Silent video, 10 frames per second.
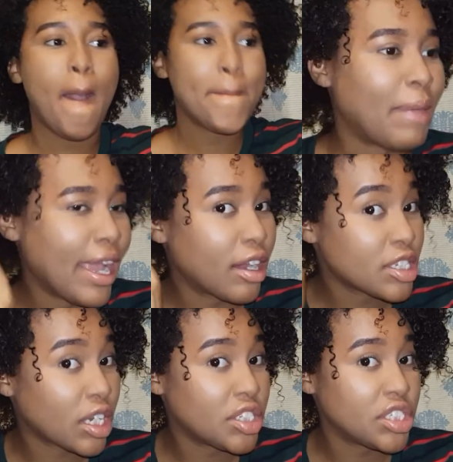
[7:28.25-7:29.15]
My hair is
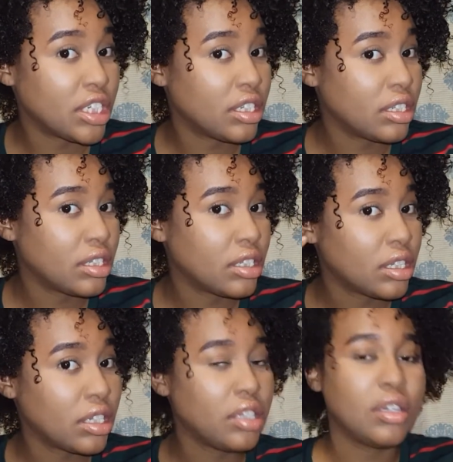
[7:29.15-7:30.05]
crunchy.
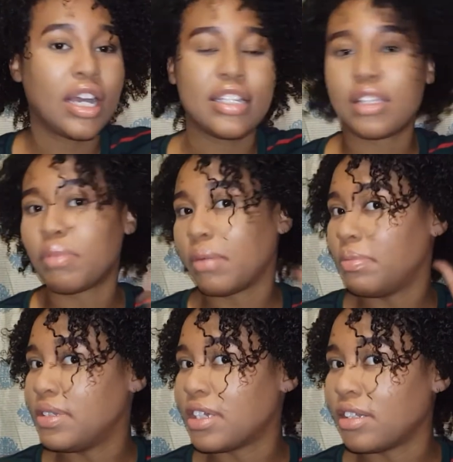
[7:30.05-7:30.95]
You guys can
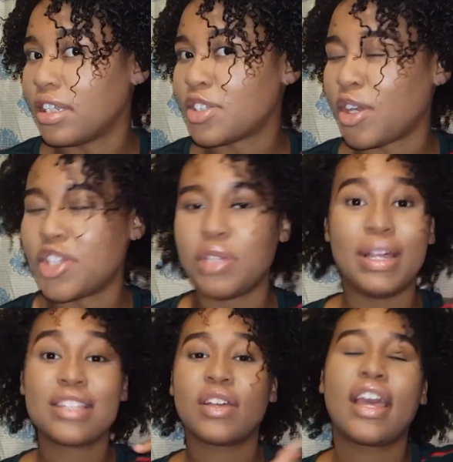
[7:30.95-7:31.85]
probably tell that it's crunchy, but
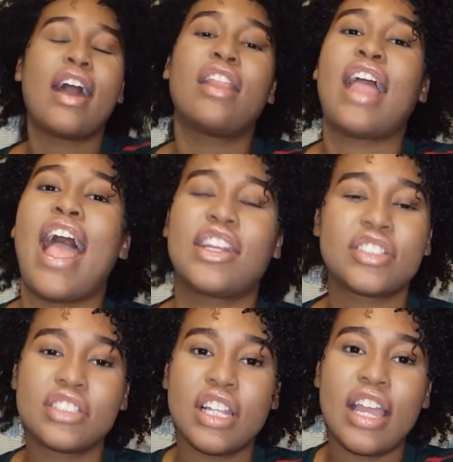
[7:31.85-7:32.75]
that's okay. I
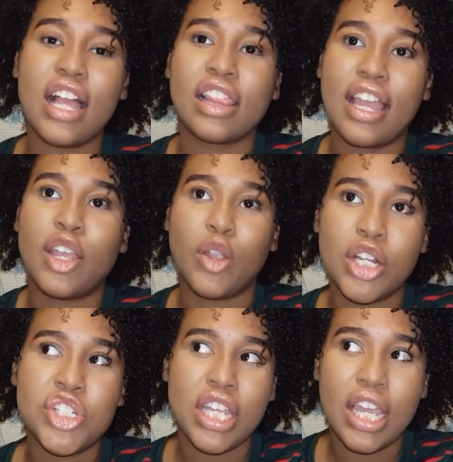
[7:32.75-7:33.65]
actually like
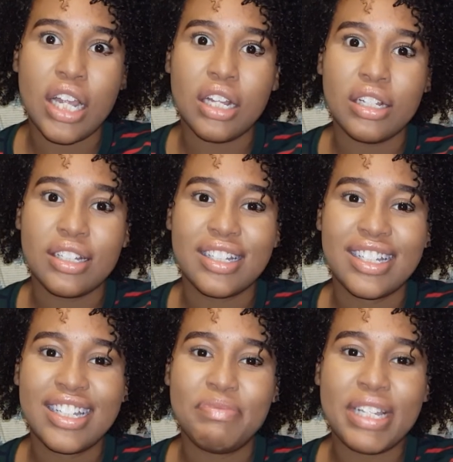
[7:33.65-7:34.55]
crunchy hair
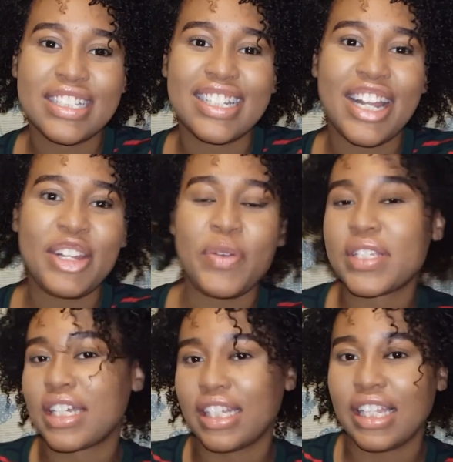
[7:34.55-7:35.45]
because then I know
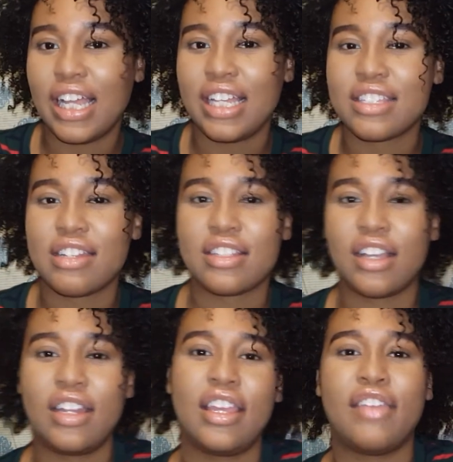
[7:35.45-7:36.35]
it's gonna last and it's not
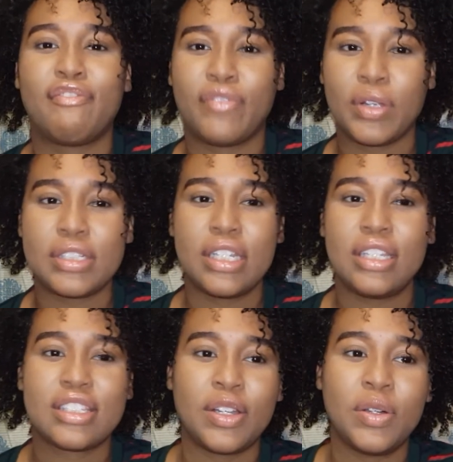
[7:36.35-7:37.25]
gonna get frizzy.
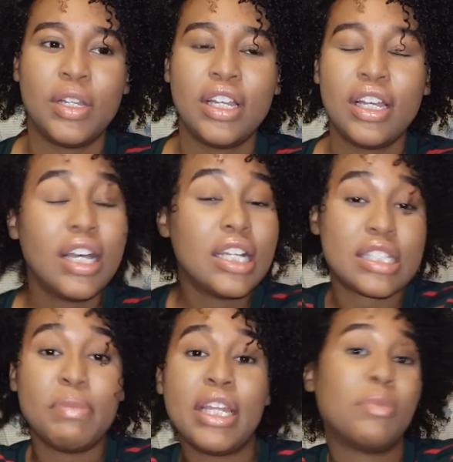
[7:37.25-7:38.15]
So
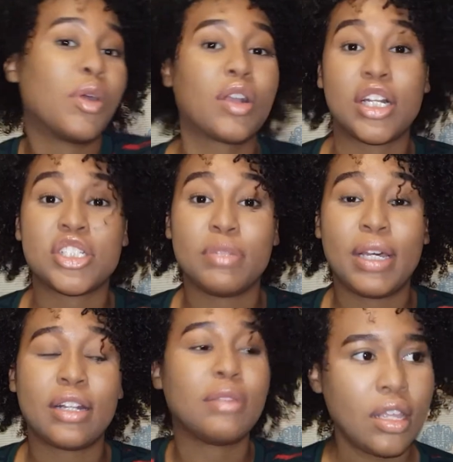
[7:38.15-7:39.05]
to me, the more crunch the
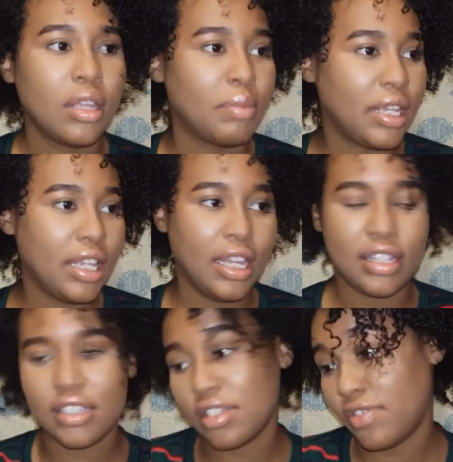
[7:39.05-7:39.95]
better. But yeah,
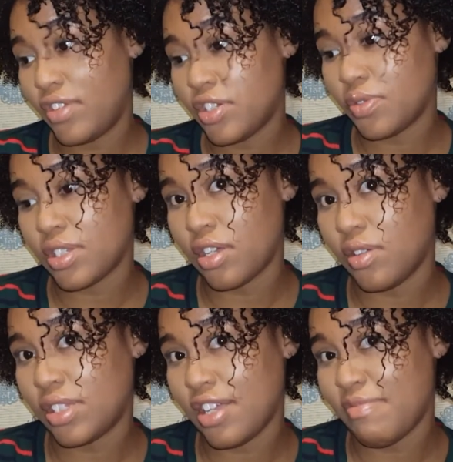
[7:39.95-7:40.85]
this is the finished
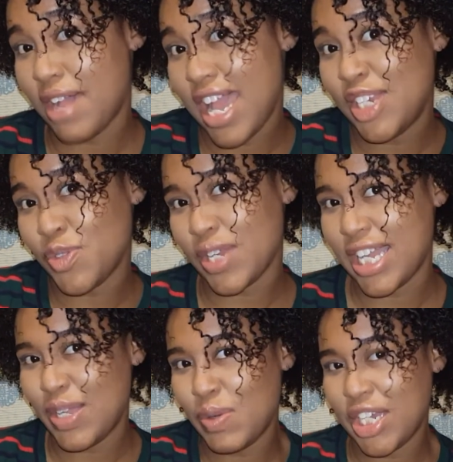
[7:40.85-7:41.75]
result of my
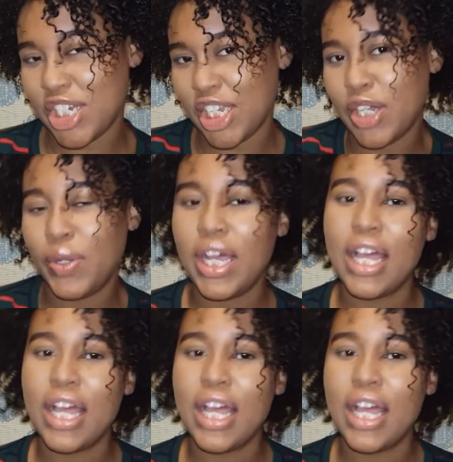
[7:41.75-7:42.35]
dry wash and go.